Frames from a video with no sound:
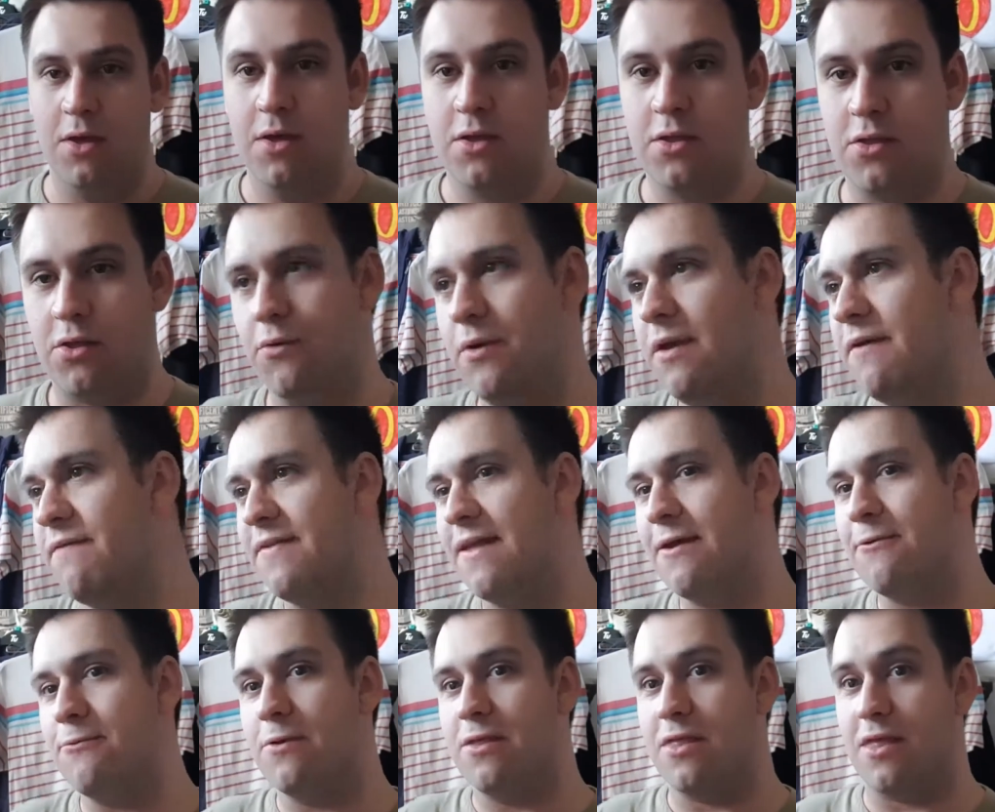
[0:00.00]
So if
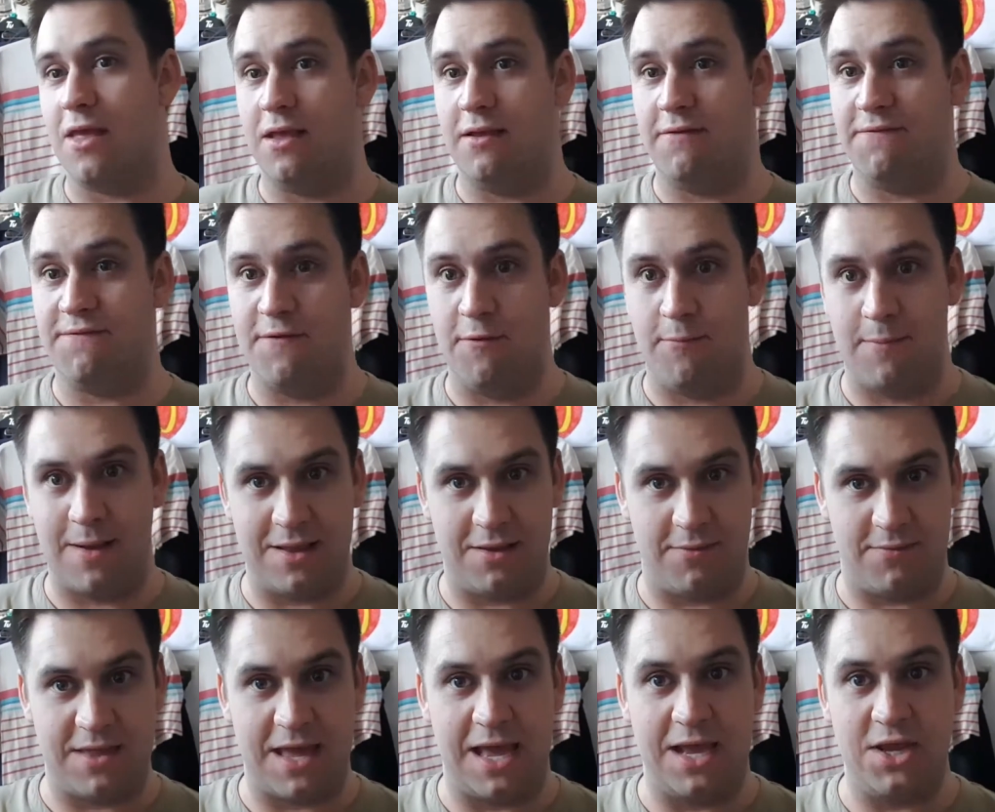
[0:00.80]
there is a film
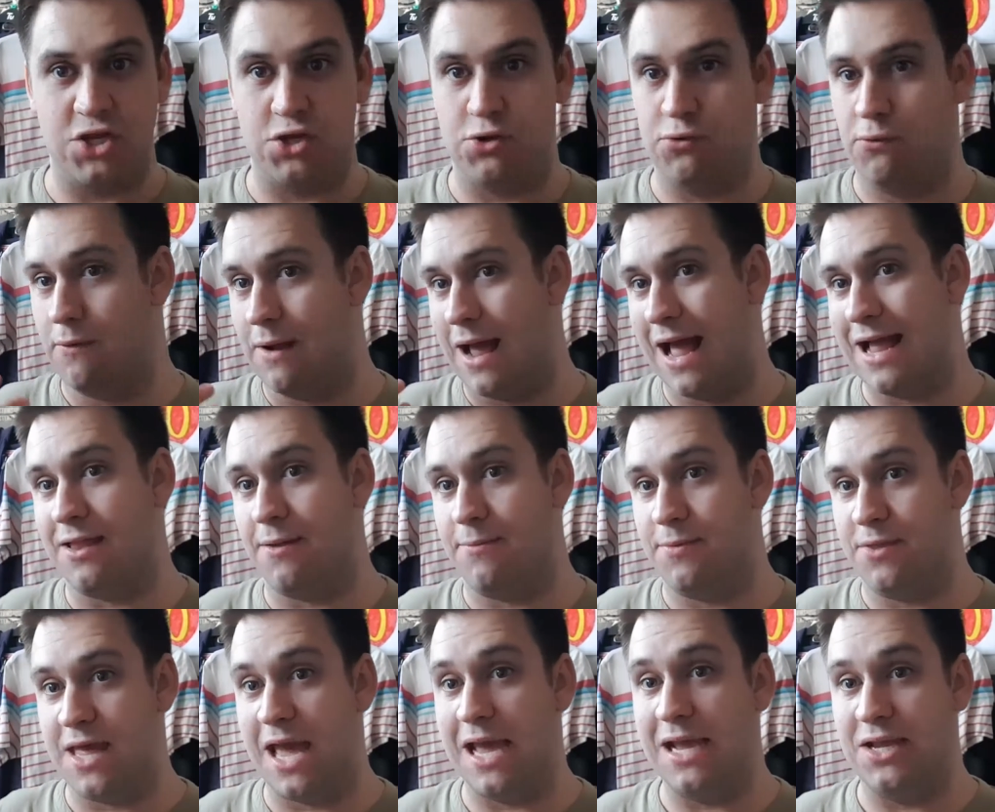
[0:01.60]
adaptation or
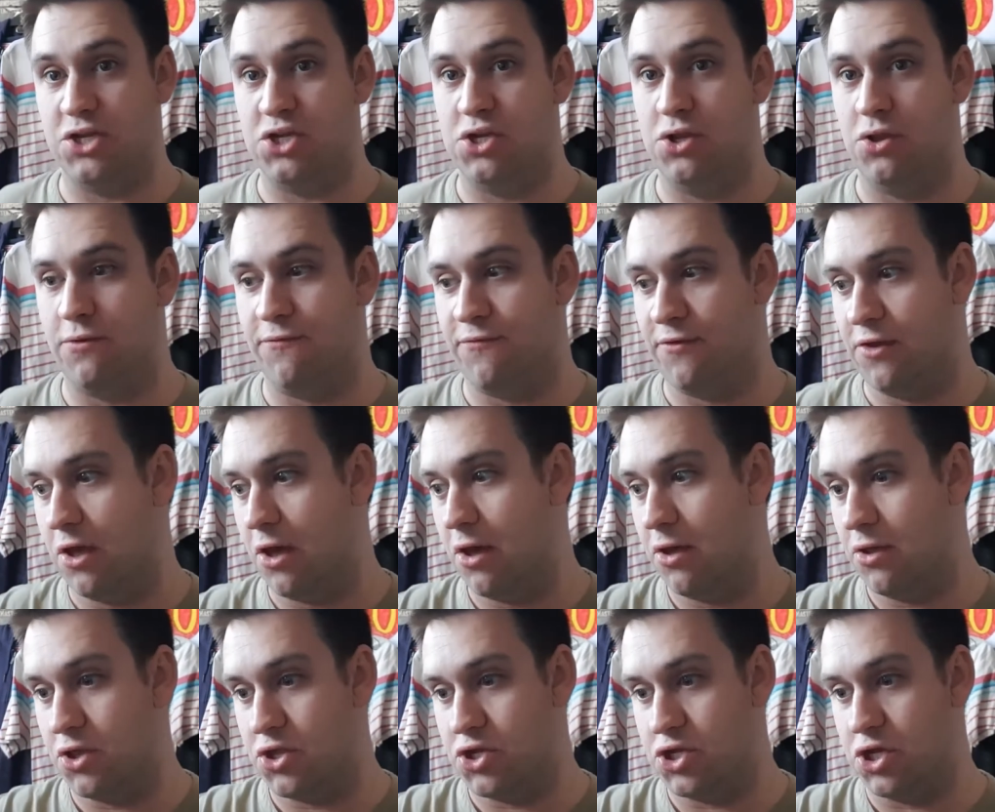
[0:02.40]
adaptations of
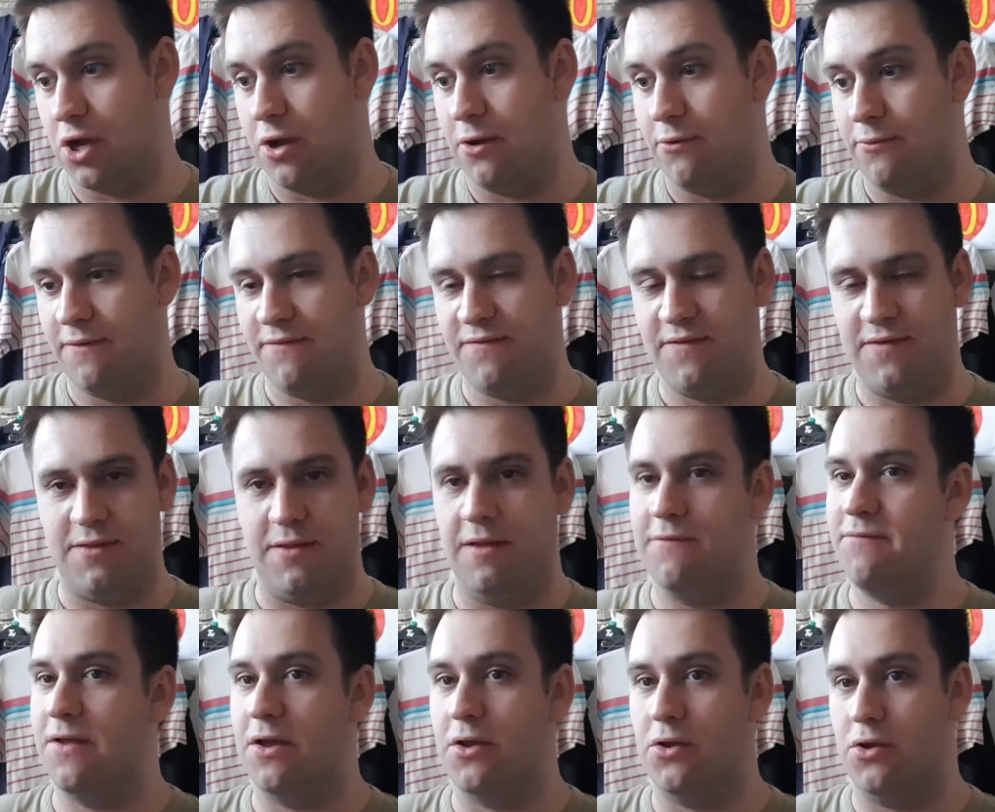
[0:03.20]
Cursed Child,
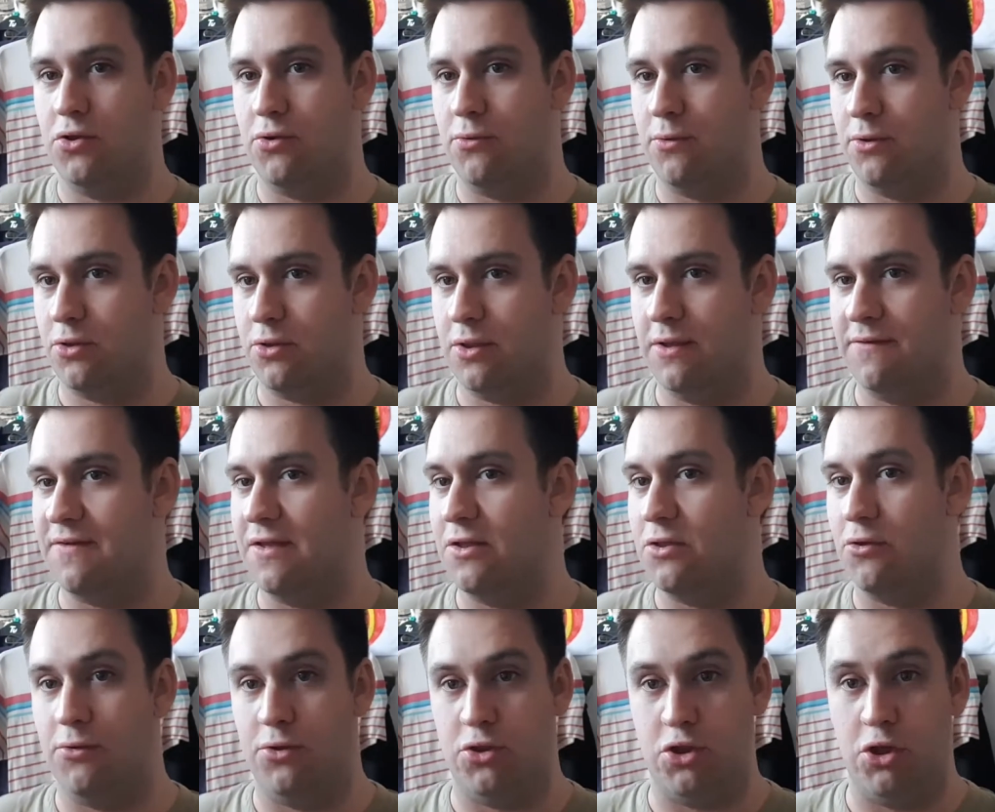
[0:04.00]
if
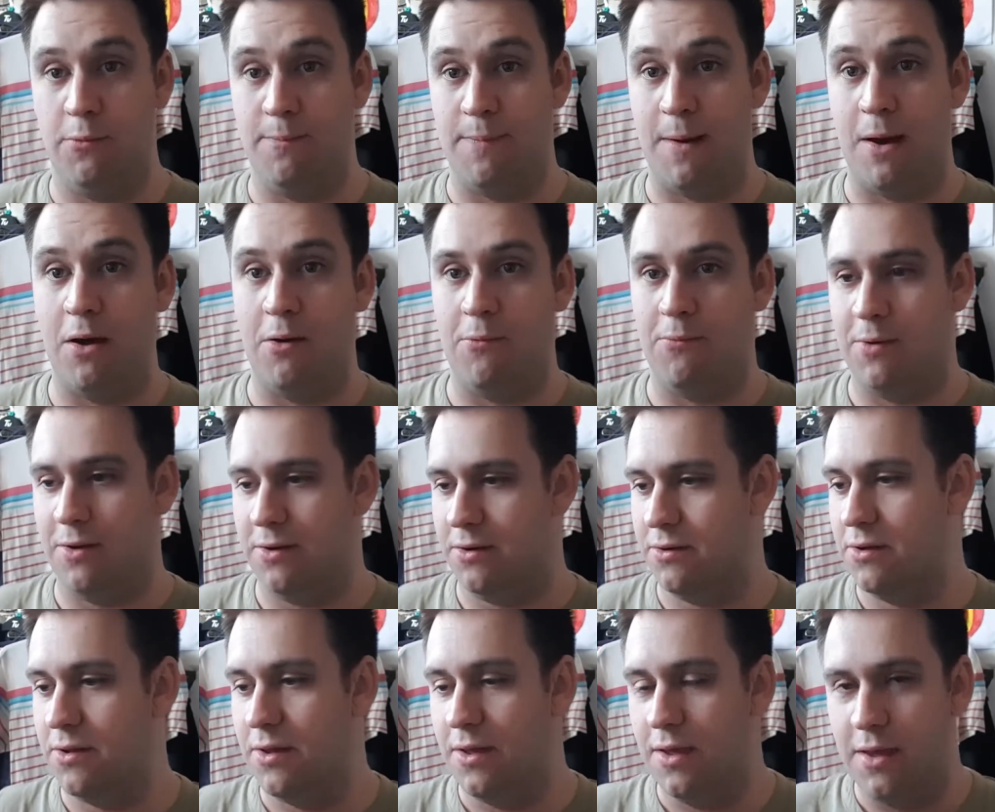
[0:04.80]
they do a two-part
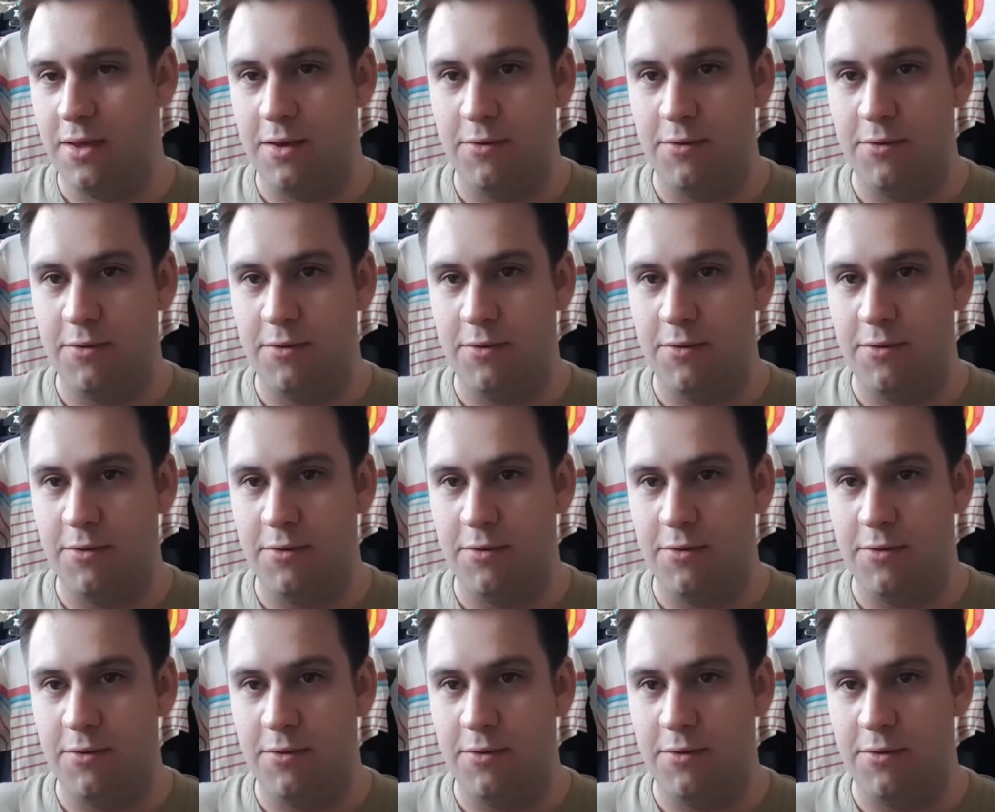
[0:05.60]
one,